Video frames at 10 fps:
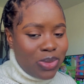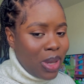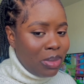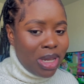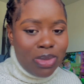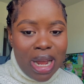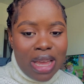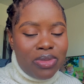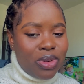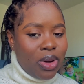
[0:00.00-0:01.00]
We are
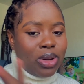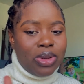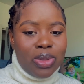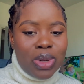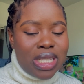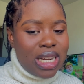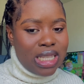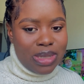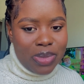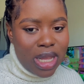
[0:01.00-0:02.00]
midwife, we all know what an
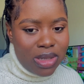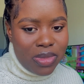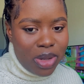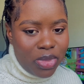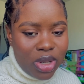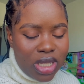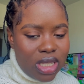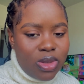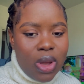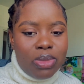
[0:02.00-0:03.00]
antepartum hemorrhage
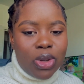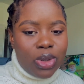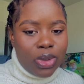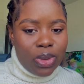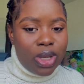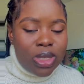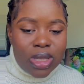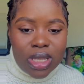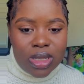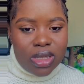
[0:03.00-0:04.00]
is. So I'm not going to go into
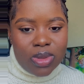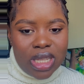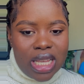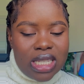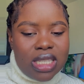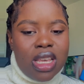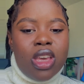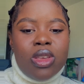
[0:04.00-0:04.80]
details what that is.